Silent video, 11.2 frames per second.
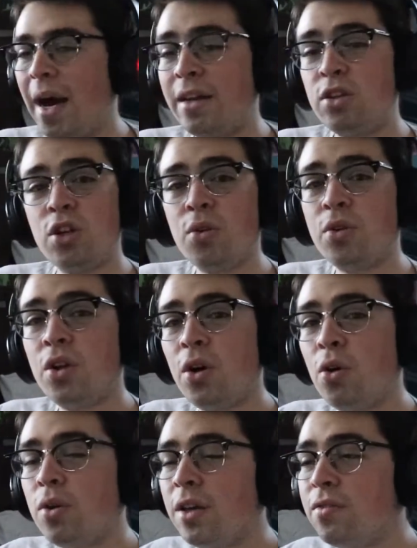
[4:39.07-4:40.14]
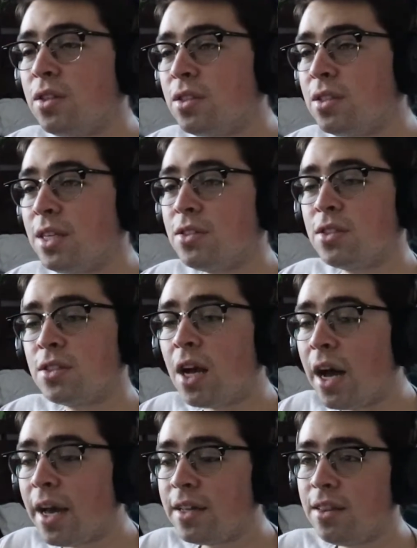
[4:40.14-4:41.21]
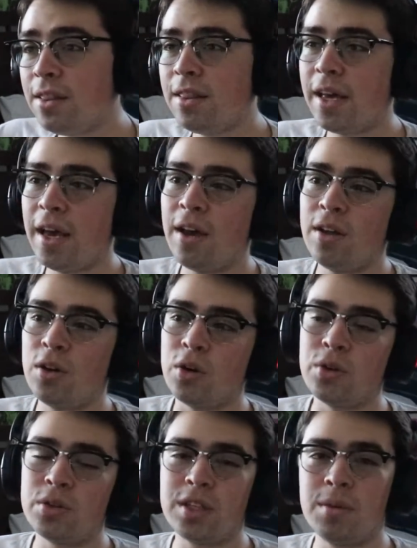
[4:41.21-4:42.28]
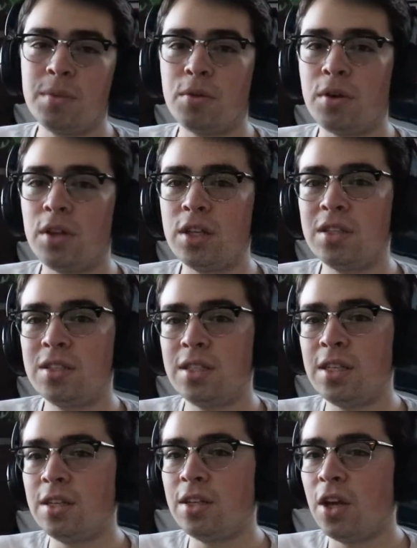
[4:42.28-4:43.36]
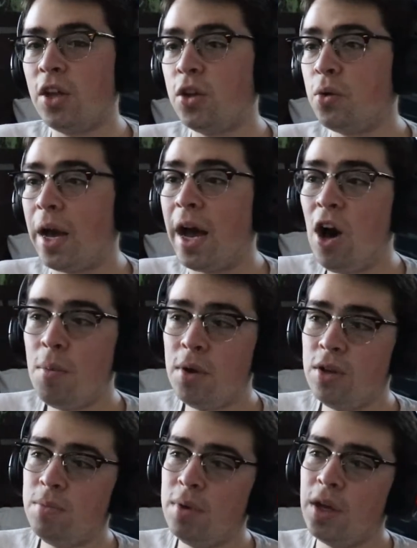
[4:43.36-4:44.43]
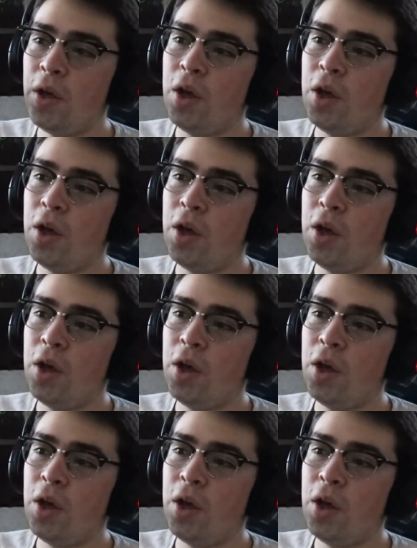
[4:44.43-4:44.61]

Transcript: I don't know if this is a sign that Earl's going to be releasing a new album,